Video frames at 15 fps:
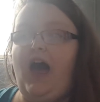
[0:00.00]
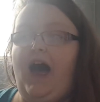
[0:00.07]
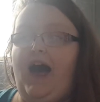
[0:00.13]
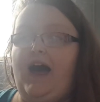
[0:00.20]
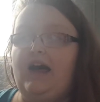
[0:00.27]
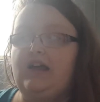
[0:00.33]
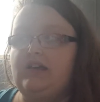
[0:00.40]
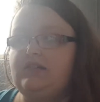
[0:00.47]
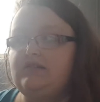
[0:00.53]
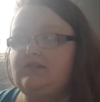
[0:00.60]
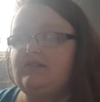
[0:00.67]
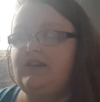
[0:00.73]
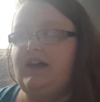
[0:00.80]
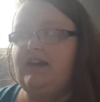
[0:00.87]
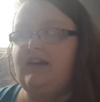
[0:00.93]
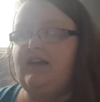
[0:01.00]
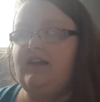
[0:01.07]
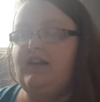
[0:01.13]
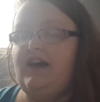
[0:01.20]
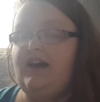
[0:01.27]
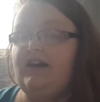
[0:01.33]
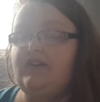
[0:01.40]
and that can
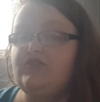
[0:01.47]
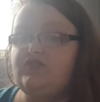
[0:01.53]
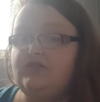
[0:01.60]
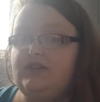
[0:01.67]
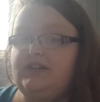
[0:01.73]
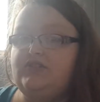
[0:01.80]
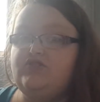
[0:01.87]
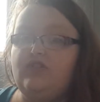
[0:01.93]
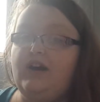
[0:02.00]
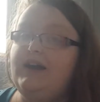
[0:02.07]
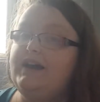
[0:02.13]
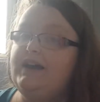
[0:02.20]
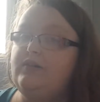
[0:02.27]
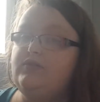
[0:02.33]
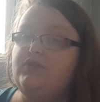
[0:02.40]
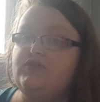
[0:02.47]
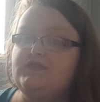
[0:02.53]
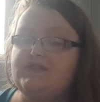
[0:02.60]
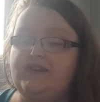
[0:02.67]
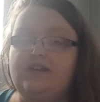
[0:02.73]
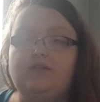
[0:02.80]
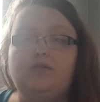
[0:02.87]
actually dry out your
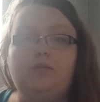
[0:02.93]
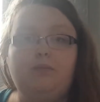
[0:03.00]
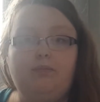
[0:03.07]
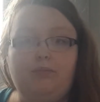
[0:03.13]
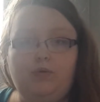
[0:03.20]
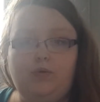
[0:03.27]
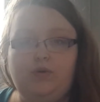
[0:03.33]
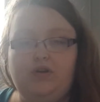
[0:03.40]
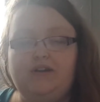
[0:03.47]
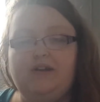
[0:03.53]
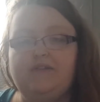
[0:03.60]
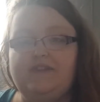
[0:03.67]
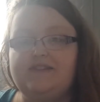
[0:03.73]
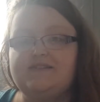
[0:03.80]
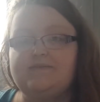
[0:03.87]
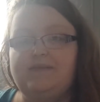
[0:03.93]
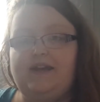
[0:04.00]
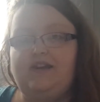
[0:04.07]
skin more. Now this may